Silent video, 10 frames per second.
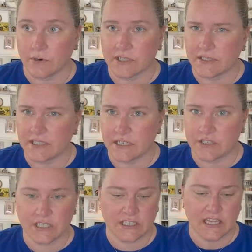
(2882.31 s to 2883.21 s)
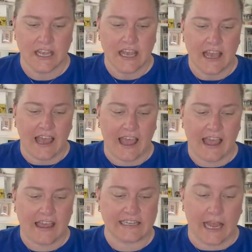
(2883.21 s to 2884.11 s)
and Stitches
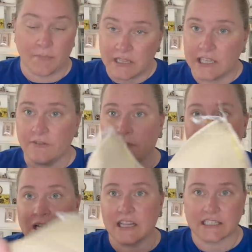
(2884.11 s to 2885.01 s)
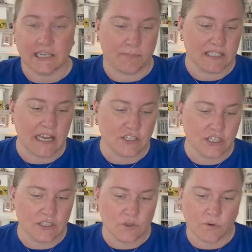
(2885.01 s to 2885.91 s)
and Emily from Eclectic
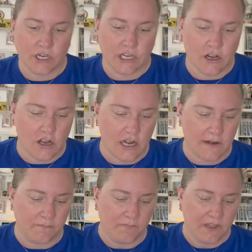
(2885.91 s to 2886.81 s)
Possessions working on.